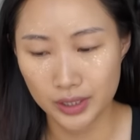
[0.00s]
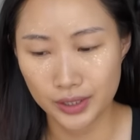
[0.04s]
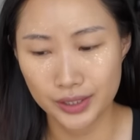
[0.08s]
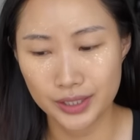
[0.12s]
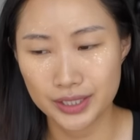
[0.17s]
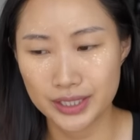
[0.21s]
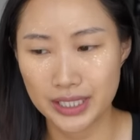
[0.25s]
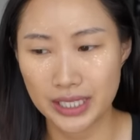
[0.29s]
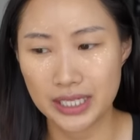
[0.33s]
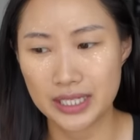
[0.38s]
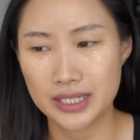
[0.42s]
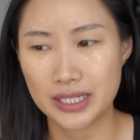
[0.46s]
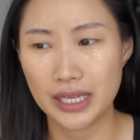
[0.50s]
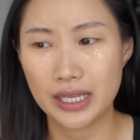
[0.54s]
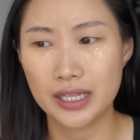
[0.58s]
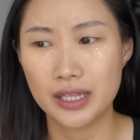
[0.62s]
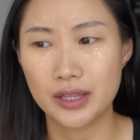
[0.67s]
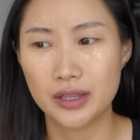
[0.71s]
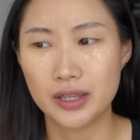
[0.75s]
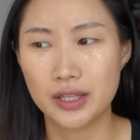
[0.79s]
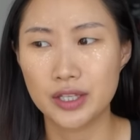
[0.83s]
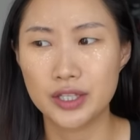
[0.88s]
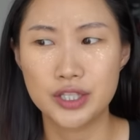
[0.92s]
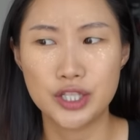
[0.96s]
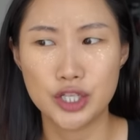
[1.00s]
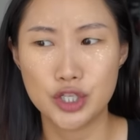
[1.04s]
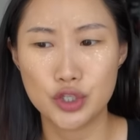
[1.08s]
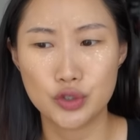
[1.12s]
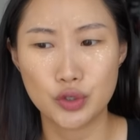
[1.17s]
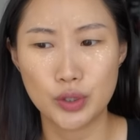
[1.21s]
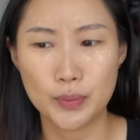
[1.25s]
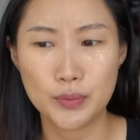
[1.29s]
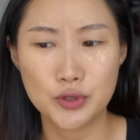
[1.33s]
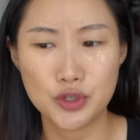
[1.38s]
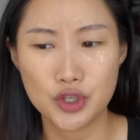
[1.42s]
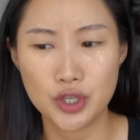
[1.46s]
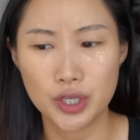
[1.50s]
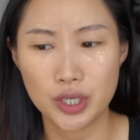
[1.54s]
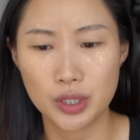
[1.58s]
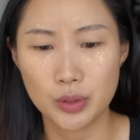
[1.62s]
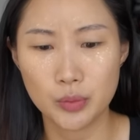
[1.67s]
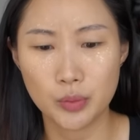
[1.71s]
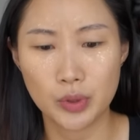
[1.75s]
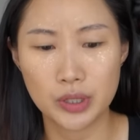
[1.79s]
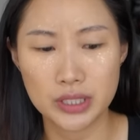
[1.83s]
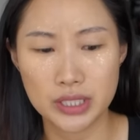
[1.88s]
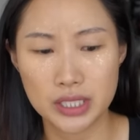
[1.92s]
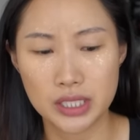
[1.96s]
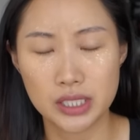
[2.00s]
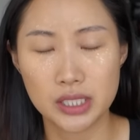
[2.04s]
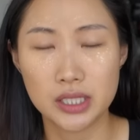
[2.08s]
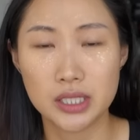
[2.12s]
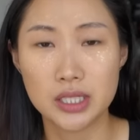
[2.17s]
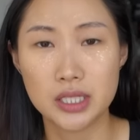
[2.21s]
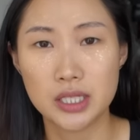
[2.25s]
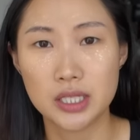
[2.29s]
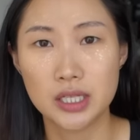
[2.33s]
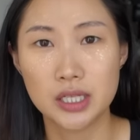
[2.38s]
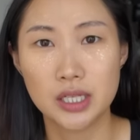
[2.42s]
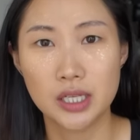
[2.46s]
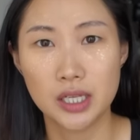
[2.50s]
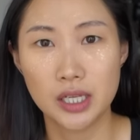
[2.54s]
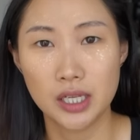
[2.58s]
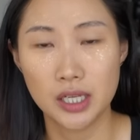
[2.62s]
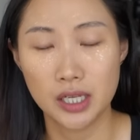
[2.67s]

because they said the description wasn't